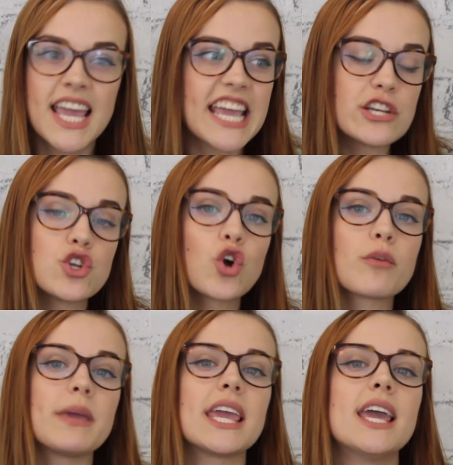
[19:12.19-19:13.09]
It took
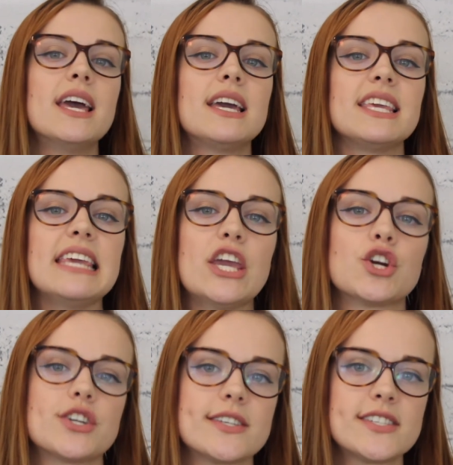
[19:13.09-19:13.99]
me
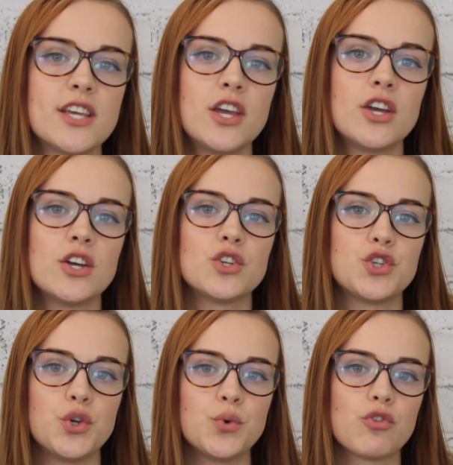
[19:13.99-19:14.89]
years
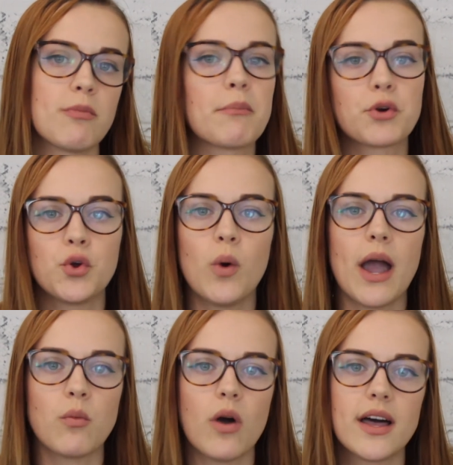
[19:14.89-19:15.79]
to remember who
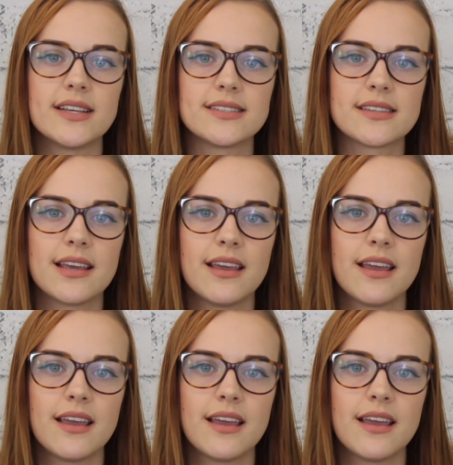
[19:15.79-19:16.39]
I was,